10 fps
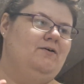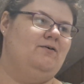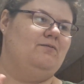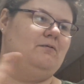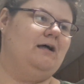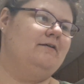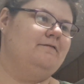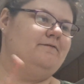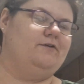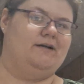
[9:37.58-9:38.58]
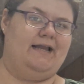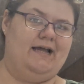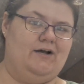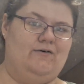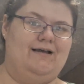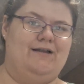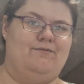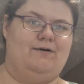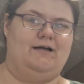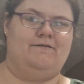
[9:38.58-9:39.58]
One for now and
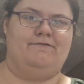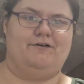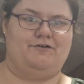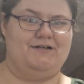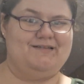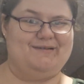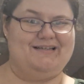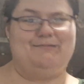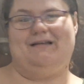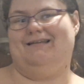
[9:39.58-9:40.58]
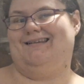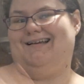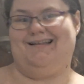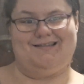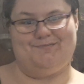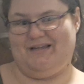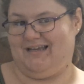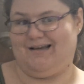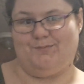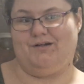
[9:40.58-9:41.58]
one for Christmas because it's
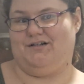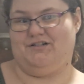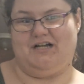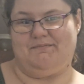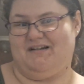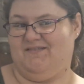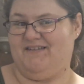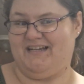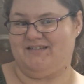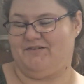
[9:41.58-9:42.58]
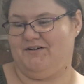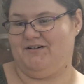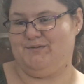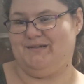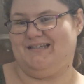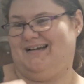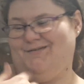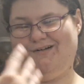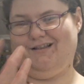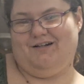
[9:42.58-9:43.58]
me. I'm going to shop in advance for Christmas and I
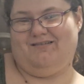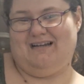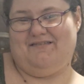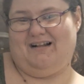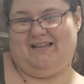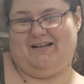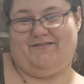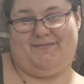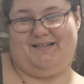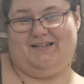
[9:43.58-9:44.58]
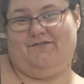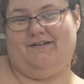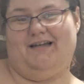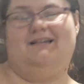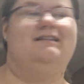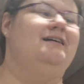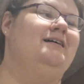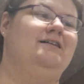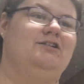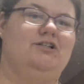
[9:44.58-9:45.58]
really don't have anything for myself yet.
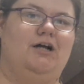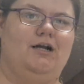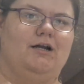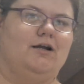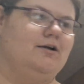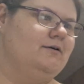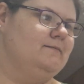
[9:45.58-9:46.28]
Shocker.